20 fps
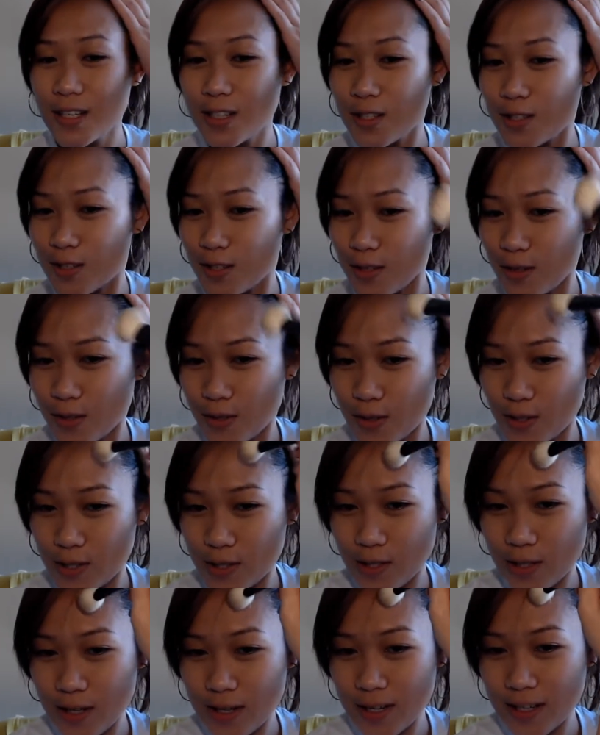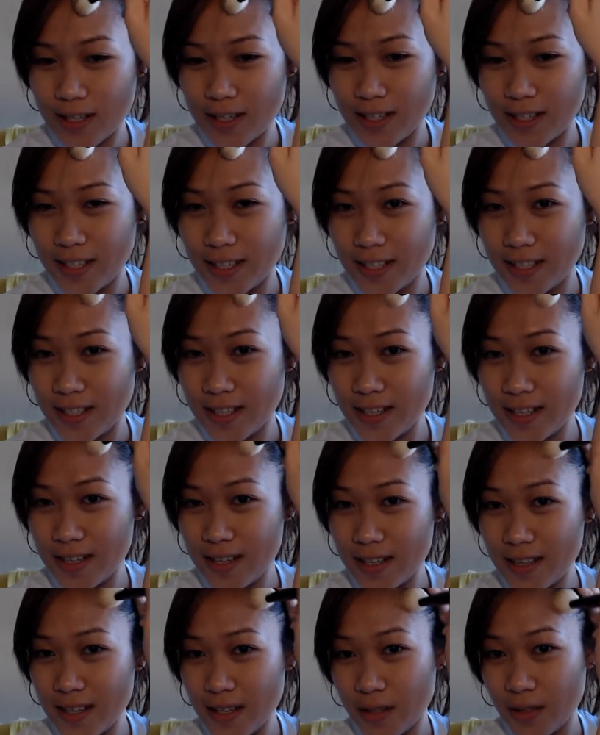so you start here
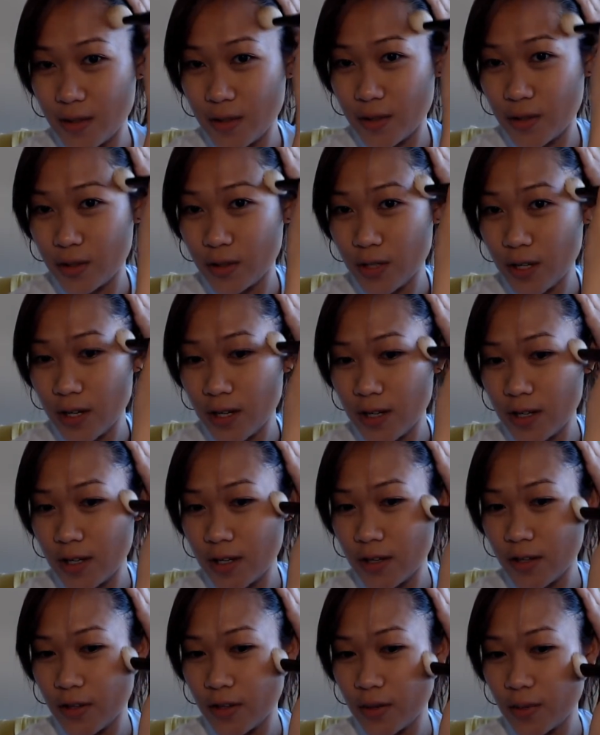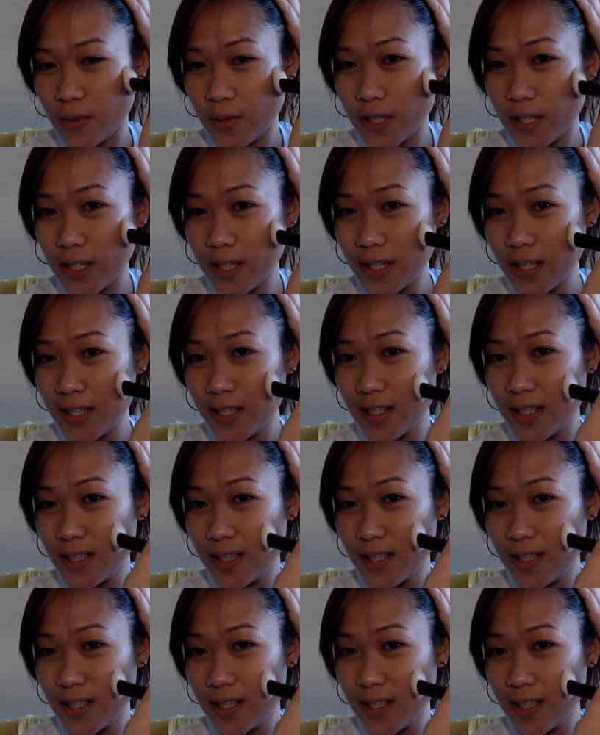and you draw a 3